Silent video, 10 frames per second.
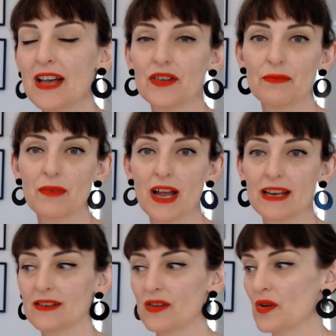You
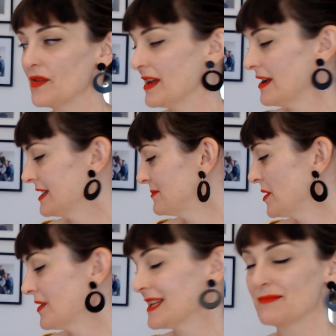might, you know,
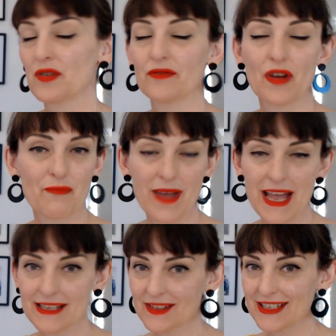experience more
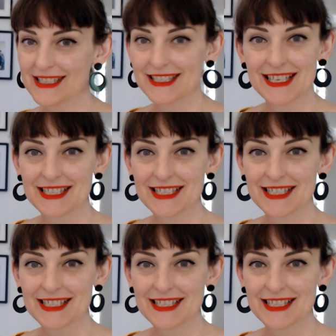romance on this